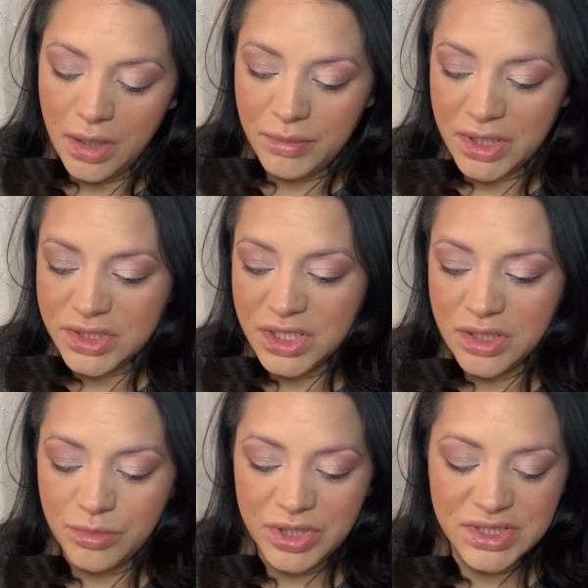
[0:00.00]
I'm actually
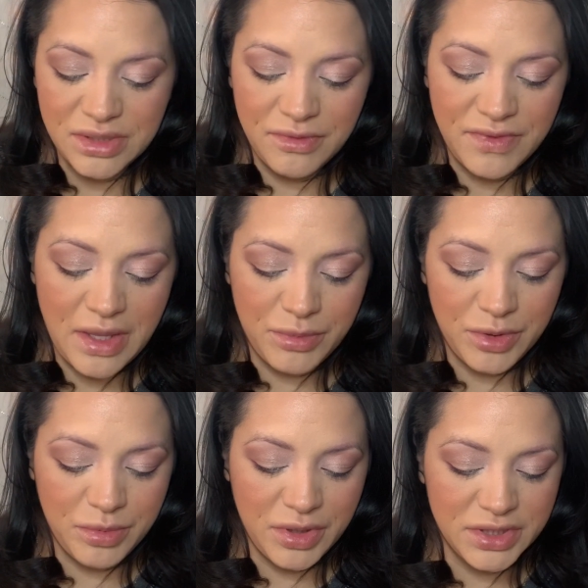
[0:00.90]
gonna bring some of that
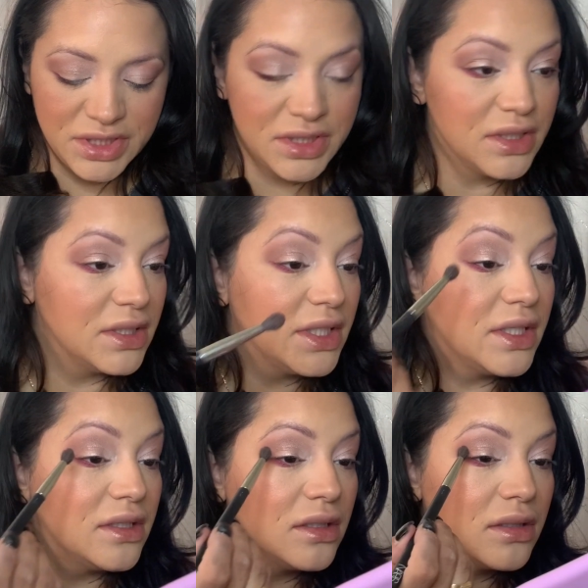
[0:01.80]
purple onto the
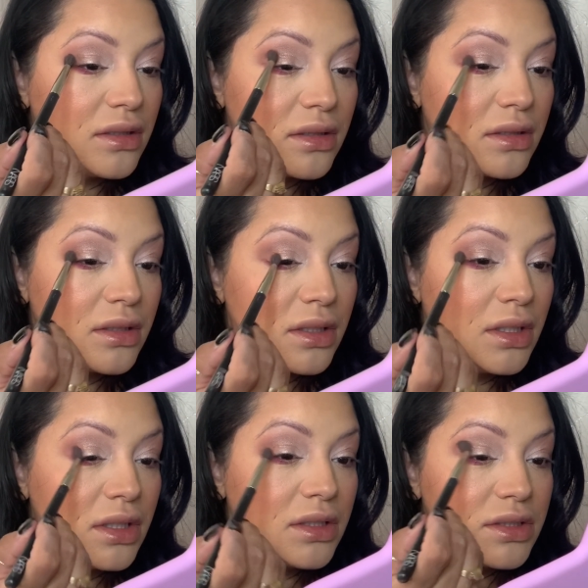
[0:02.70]
lid.
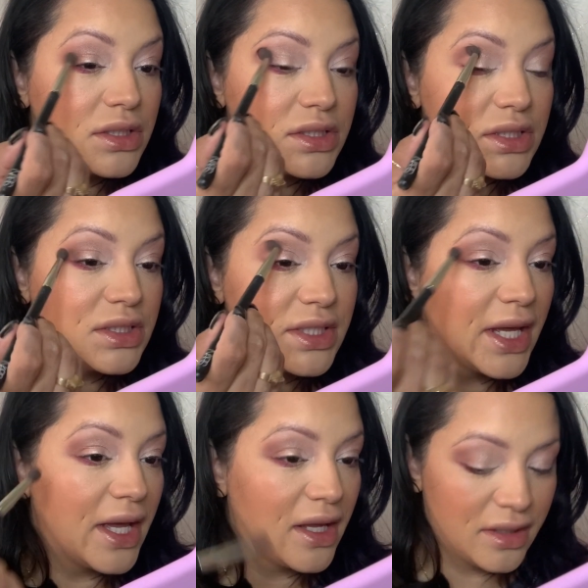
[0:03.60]
Just a
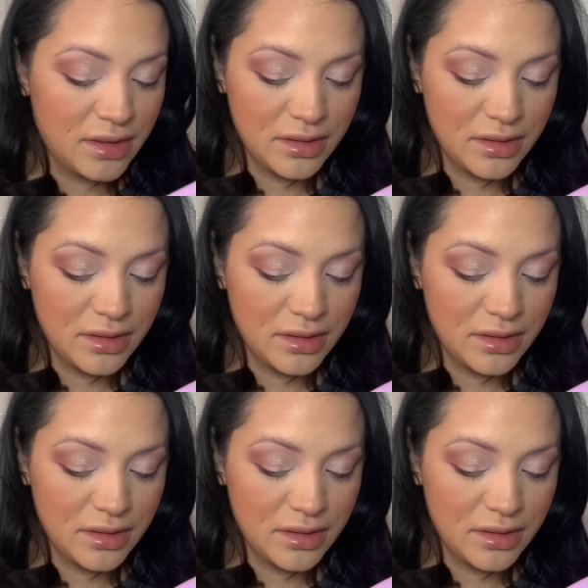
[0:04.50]
tad.